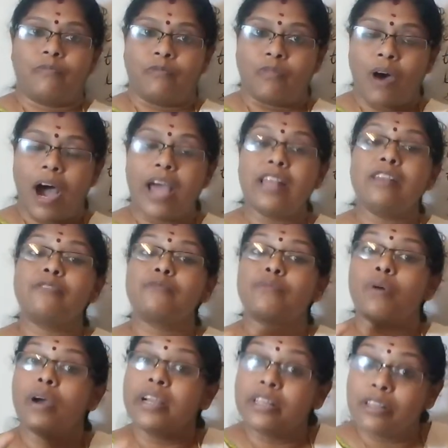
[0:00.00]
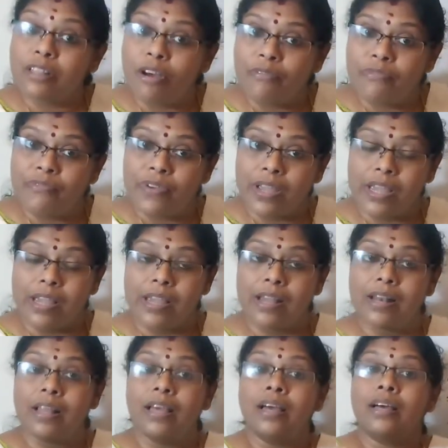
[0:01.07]
While going to the
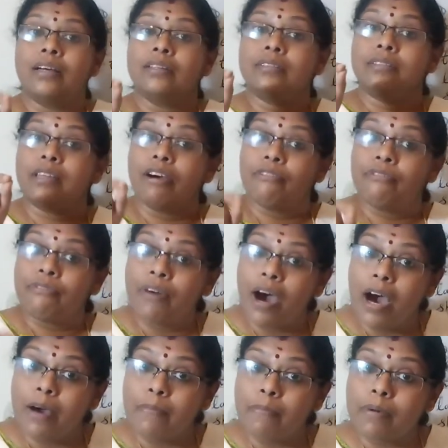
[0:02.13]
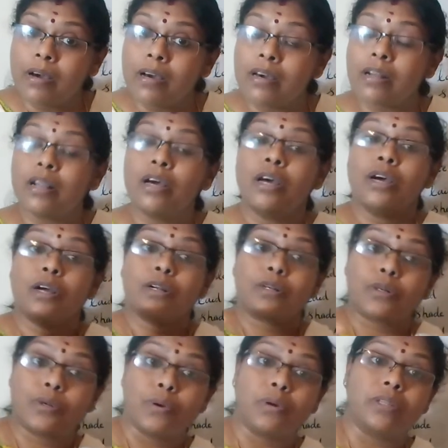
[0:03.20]
field, the farmer
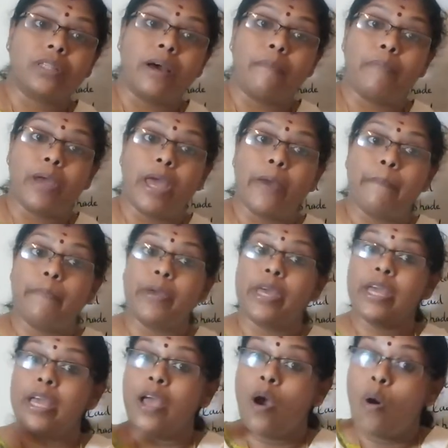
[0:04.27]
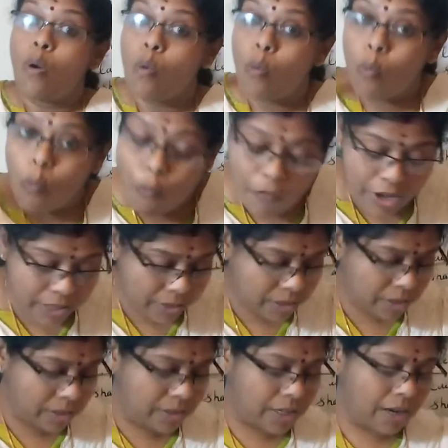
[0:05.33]
took the baby
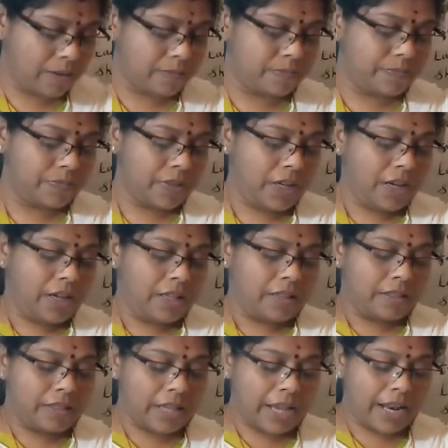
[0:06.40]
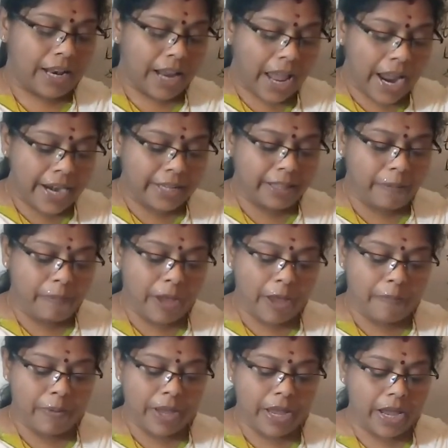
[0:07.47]
with them. They laid the
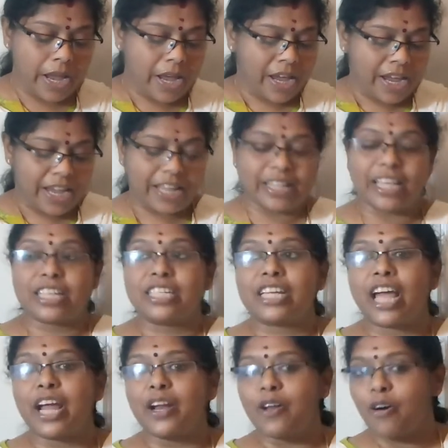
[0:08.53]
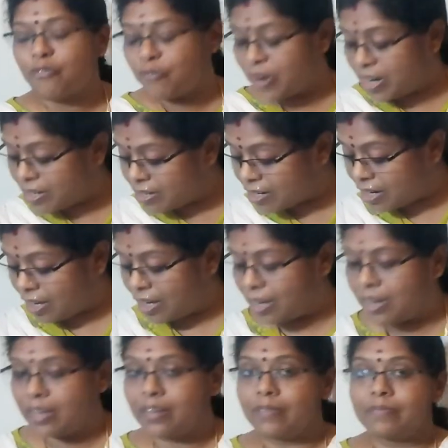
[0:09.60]
baby in the shade of a
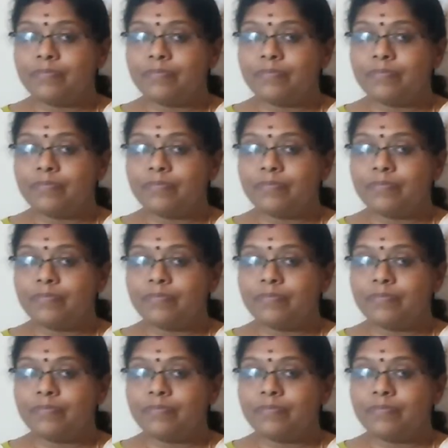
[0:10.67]
tree.